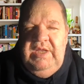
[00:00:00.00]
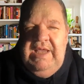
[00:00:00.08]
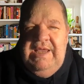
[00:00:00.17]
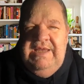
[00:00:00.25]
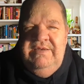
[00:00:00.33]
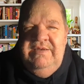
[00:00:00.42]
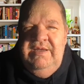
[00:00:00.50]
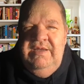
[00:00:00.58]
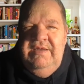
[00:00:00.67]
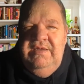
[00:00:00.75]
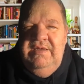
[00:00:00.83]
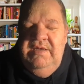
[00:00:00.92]
And
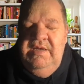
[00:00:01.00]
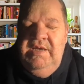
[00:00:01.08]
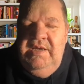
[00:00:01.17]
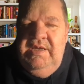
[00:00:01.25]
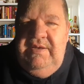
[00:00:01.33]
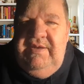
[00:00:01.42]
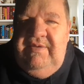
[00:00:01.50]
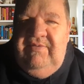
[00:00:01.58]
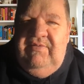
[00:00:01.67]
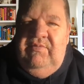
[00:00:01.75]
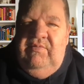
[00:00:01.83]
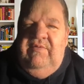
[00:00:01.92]
uh,
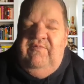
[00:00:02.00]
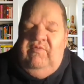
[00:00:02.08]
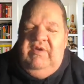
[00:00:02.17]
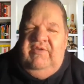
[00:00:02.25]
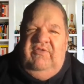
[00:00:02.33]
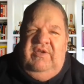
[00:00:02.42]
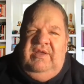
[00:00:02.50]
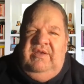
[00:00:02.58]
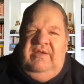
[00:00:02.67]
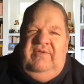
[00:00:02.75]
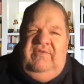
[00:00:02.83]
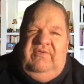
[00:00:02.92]
this refreshing,
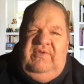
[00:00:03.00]
this